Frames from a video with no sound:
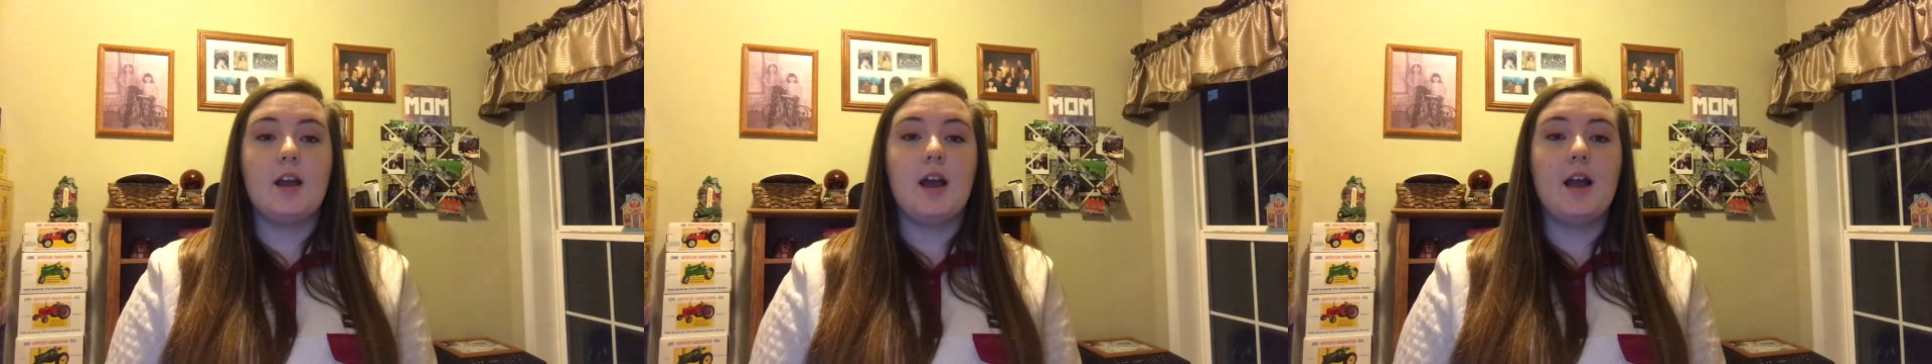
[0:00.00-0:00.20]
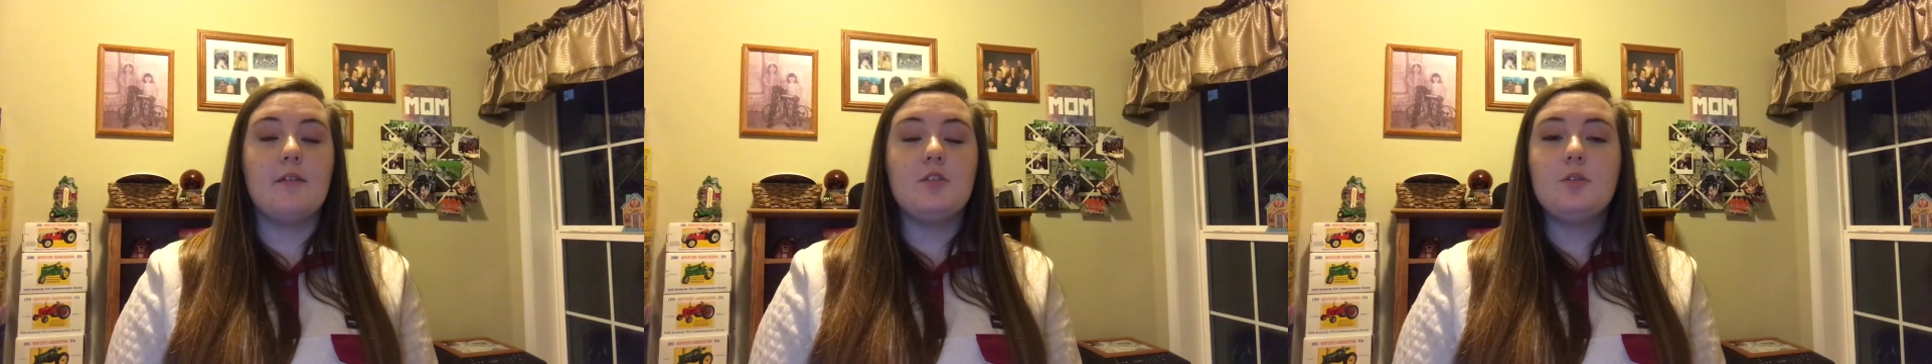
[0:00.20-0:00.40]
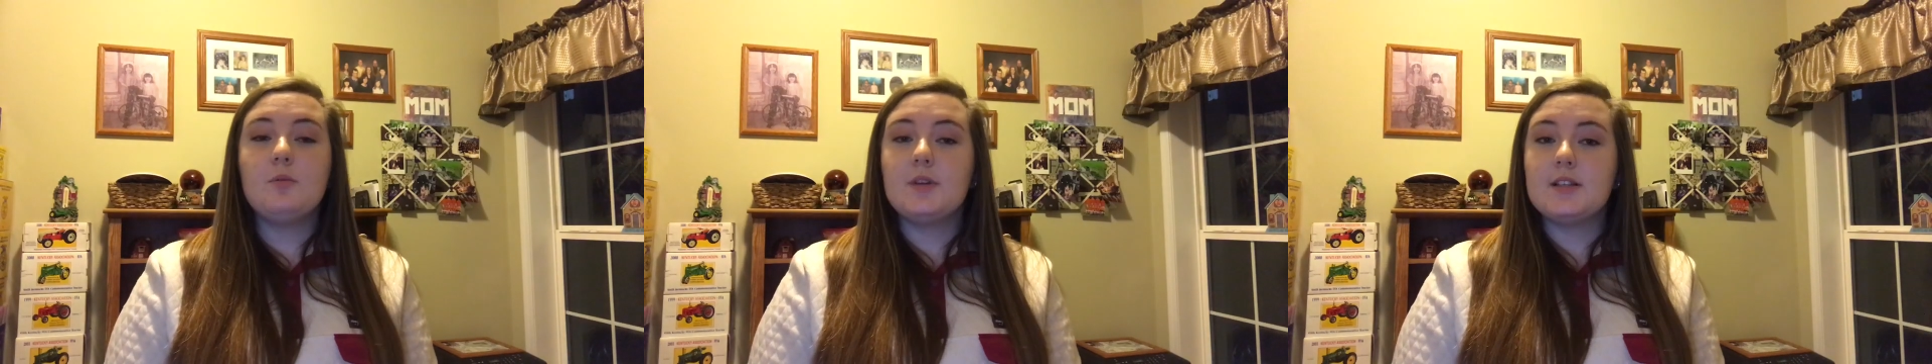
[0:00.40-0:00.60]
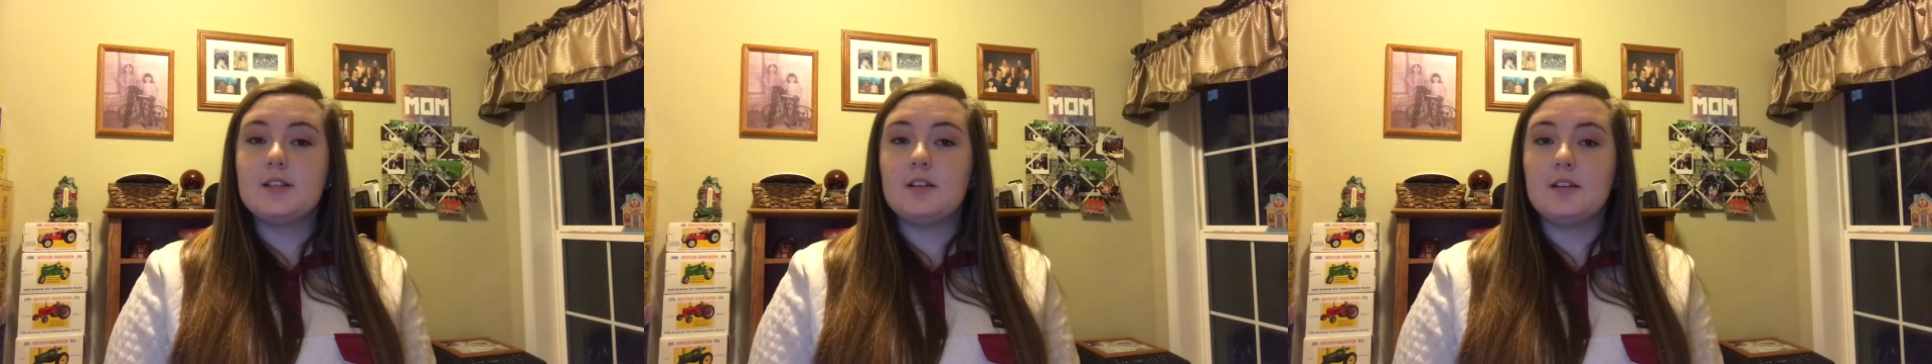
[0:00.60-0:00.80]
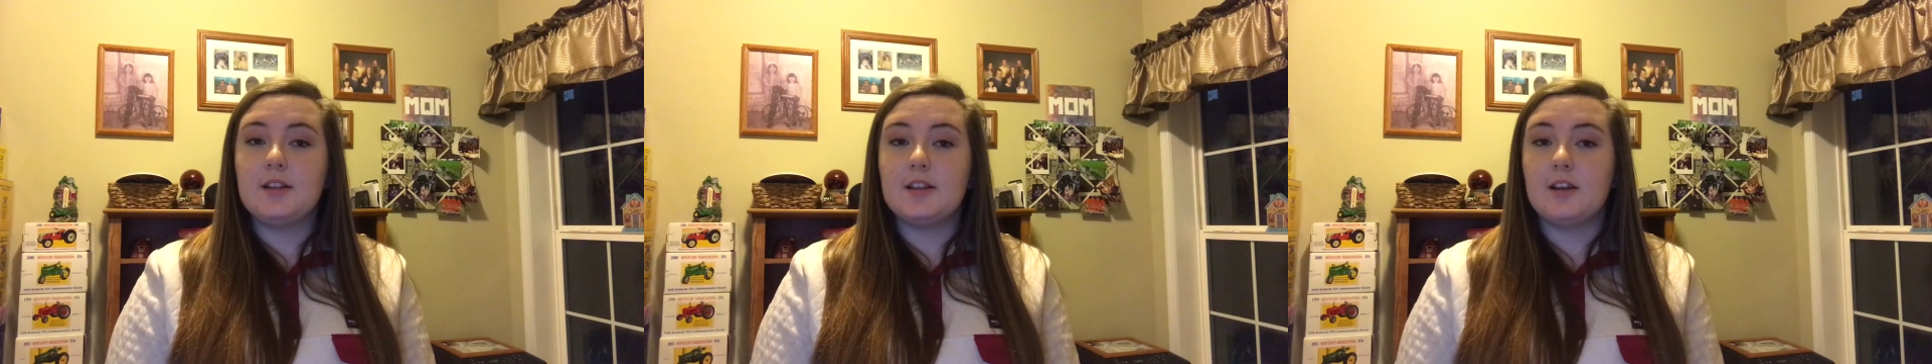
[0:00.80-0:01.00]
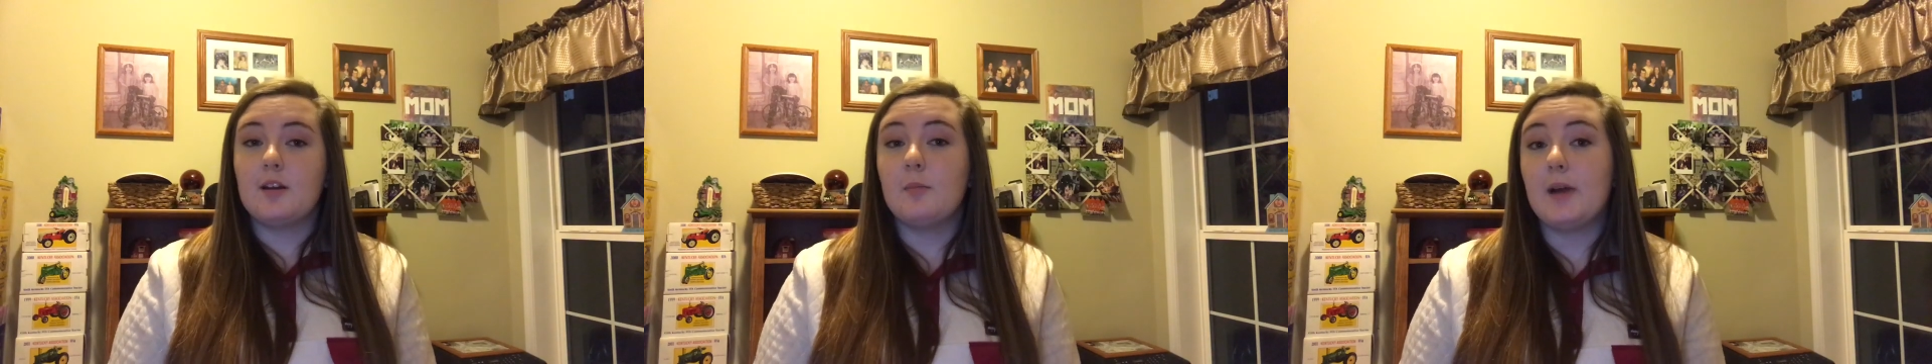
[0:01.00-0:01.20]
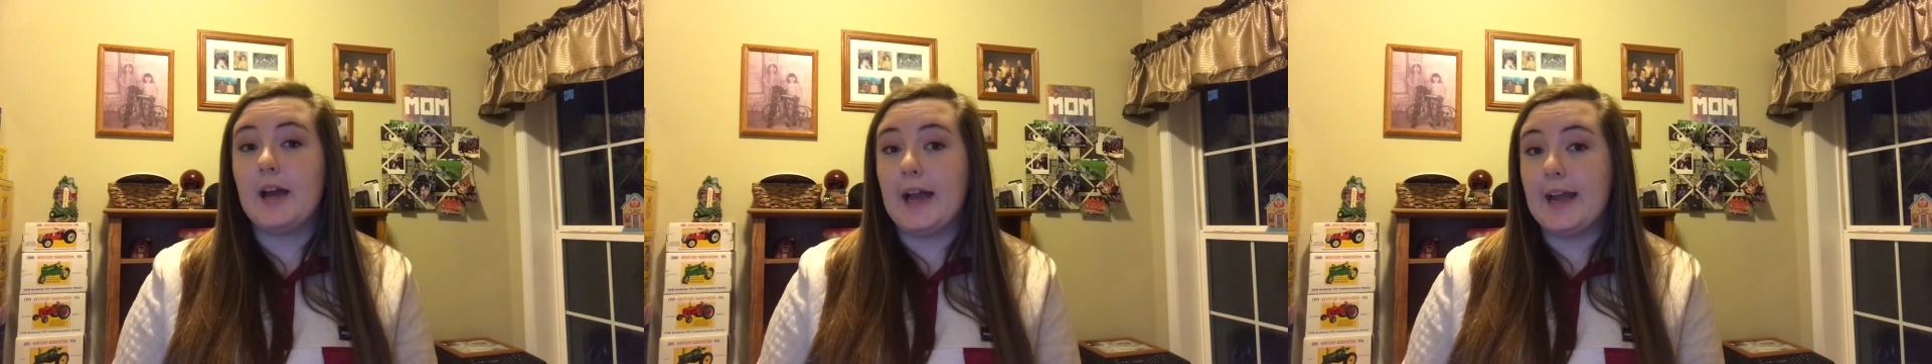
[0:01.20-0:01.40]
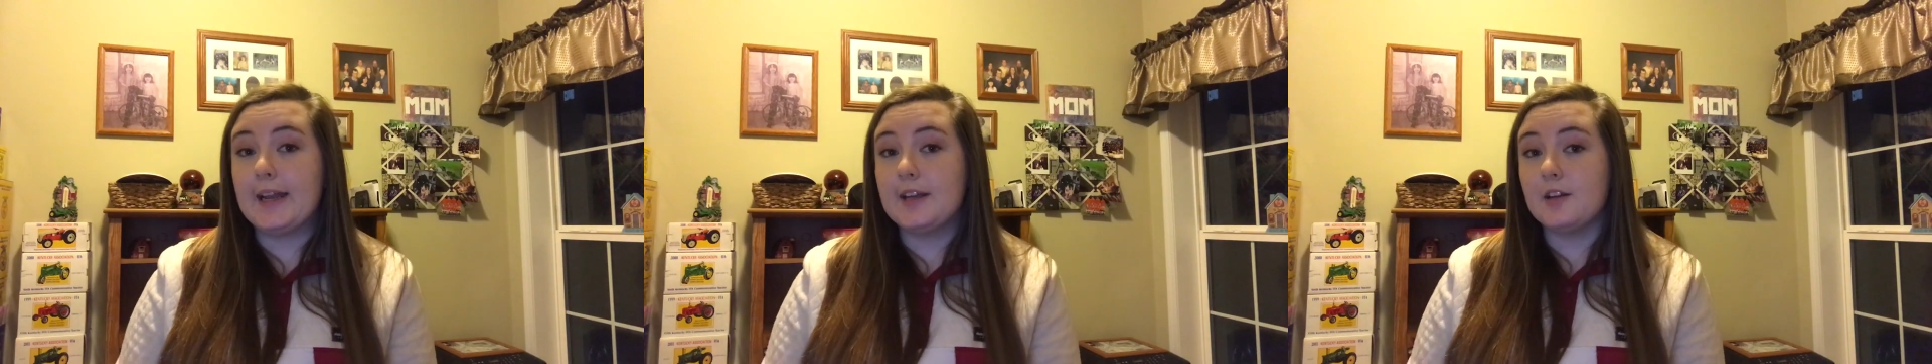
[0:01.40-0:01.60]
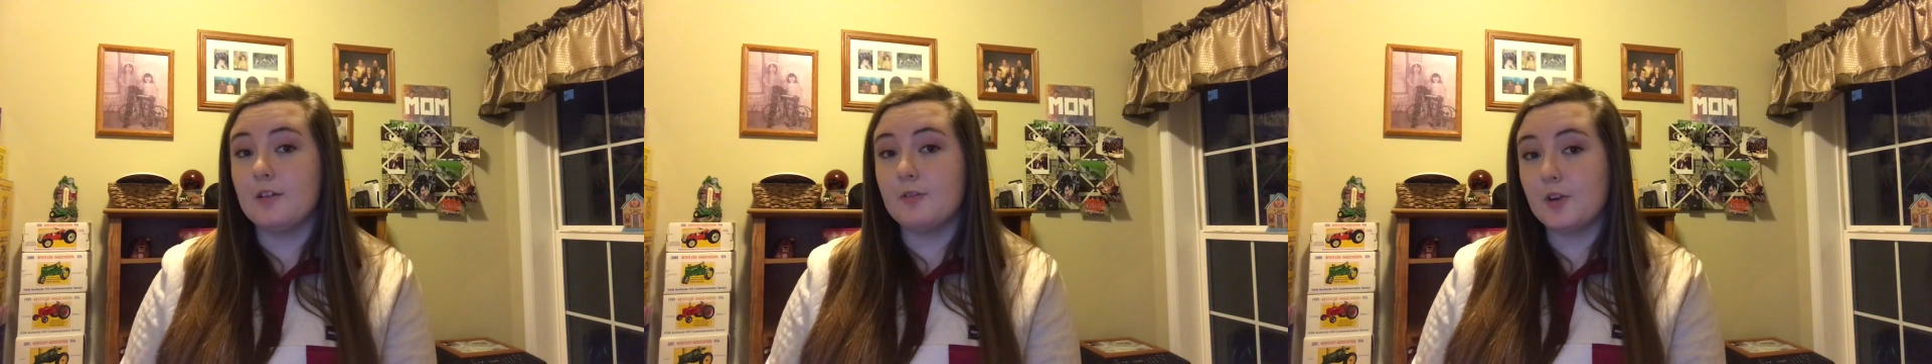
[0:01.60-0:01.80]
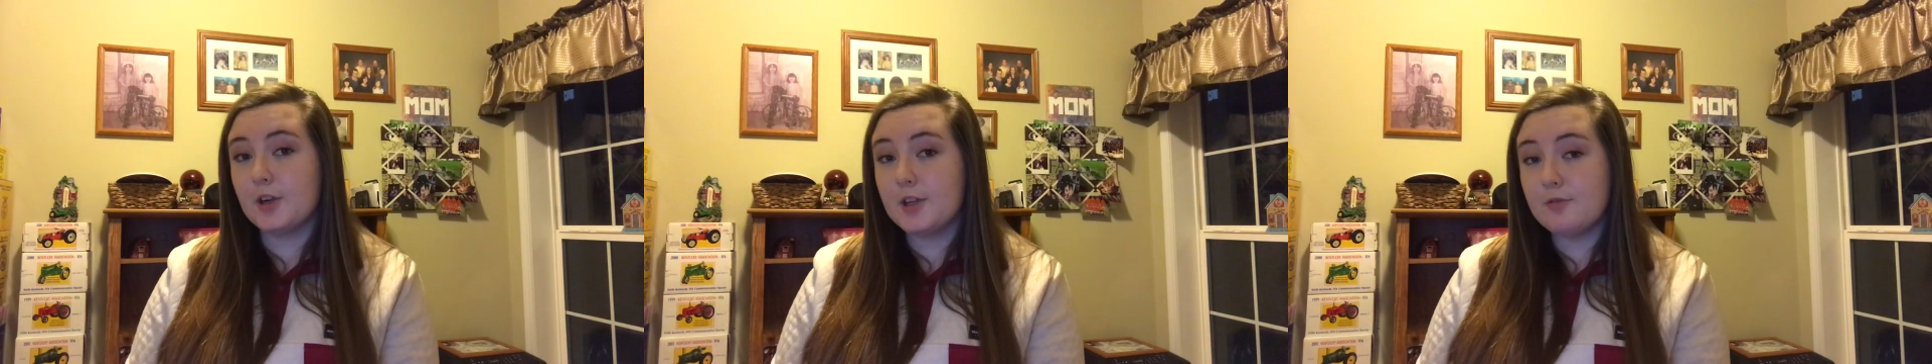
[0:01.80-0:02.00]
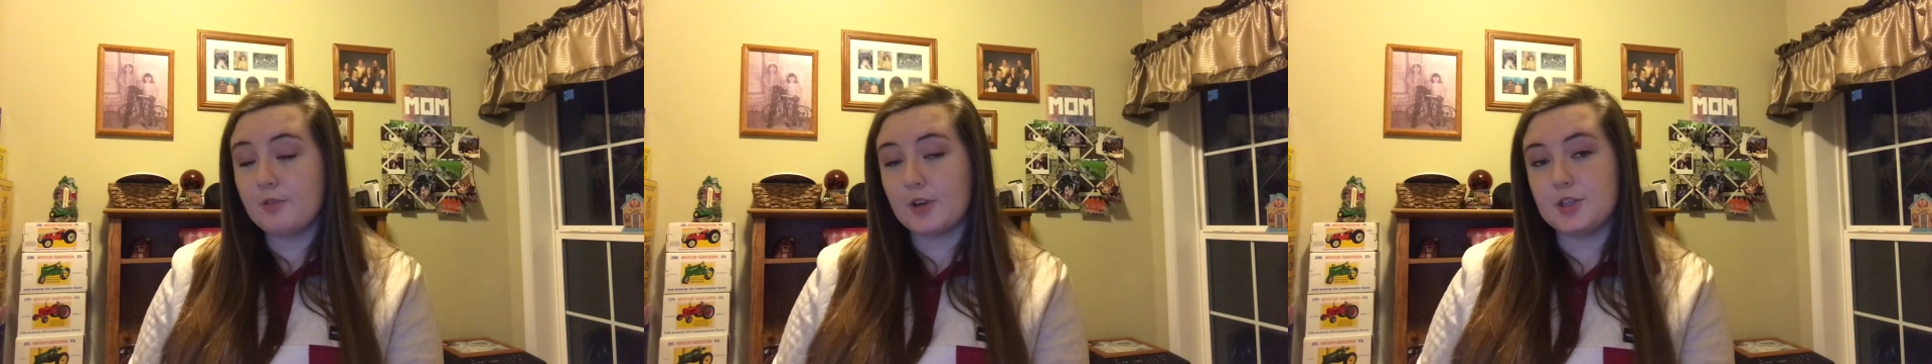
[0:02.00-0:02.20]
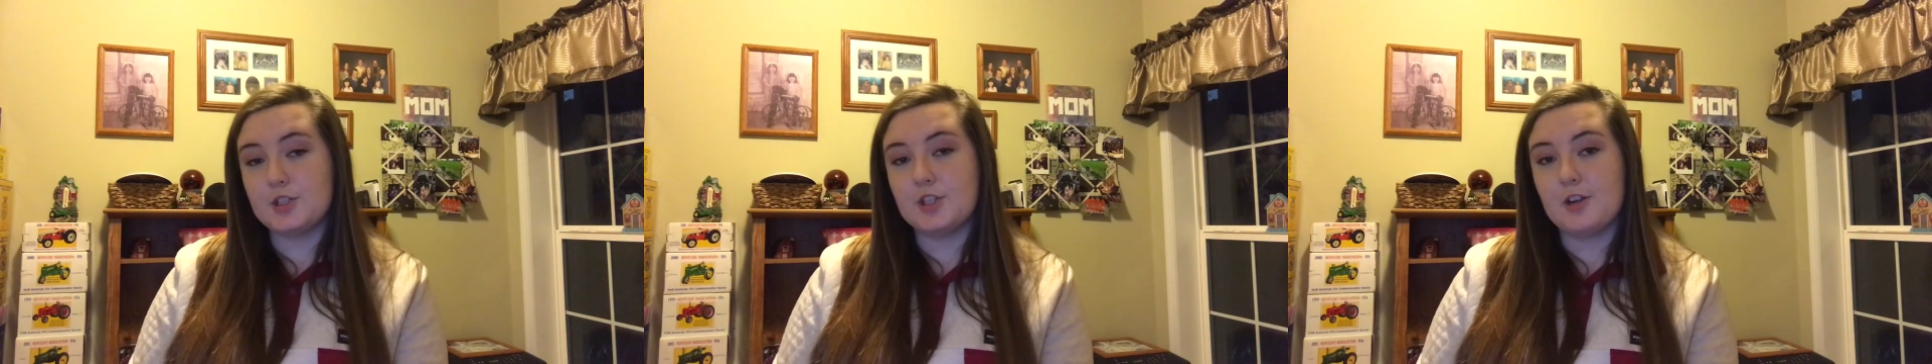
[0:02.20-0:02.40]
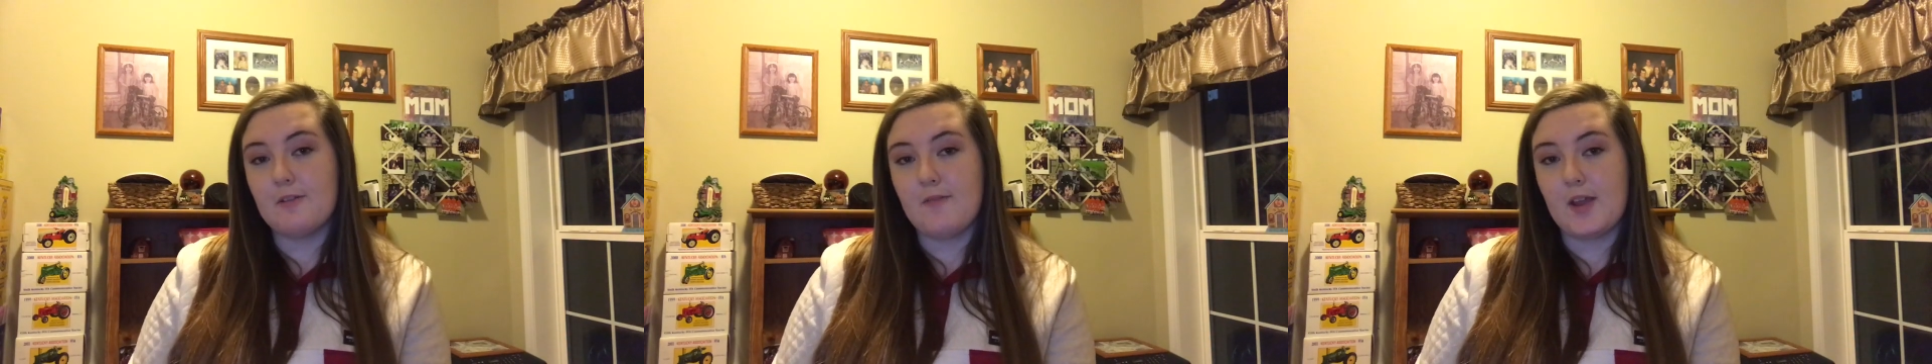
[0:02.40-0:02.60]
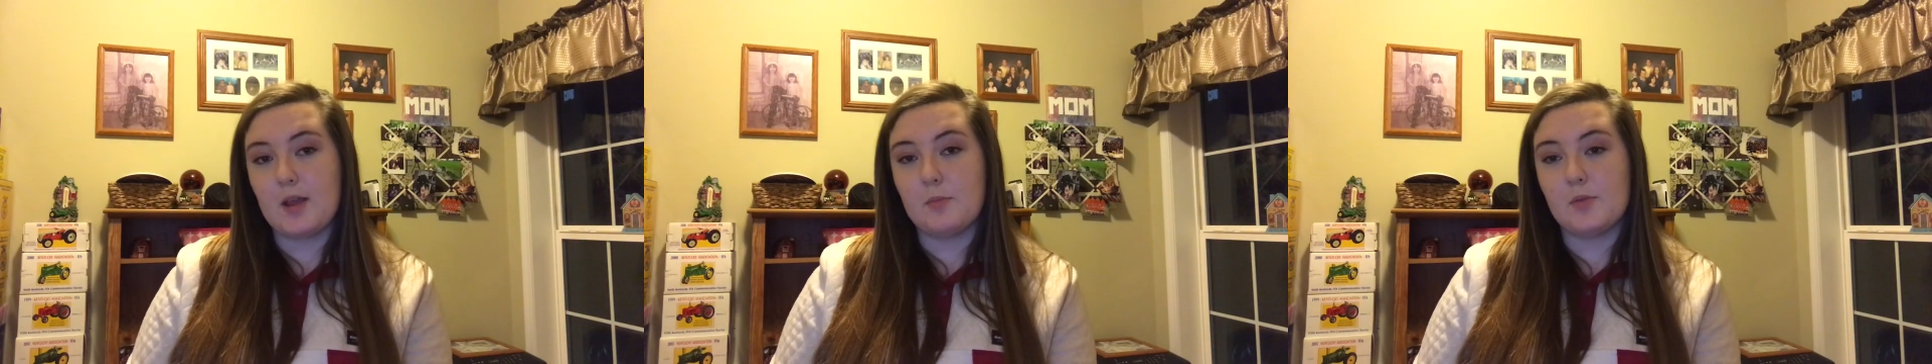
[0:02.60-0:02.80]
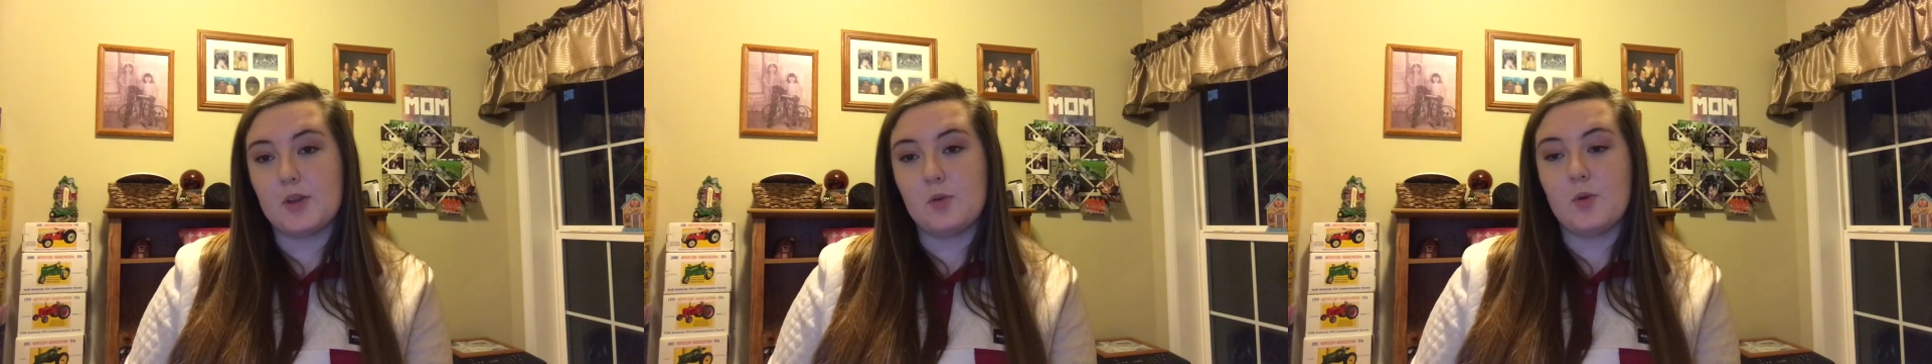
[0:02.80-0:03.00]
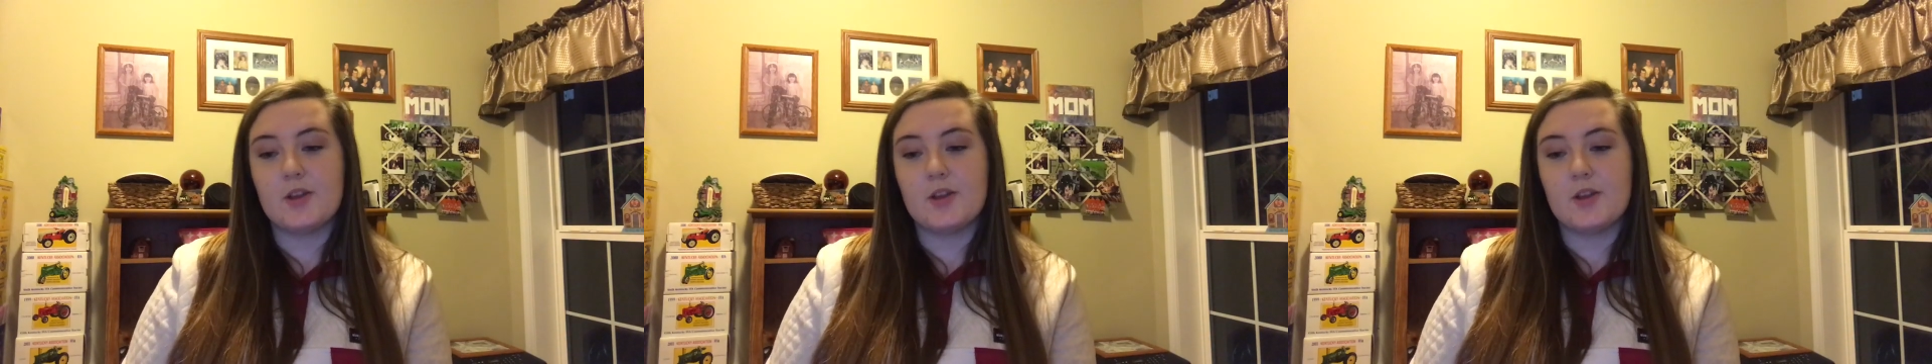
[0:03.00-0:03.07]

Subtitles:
Have you recently thought about adding a furry friend to your family,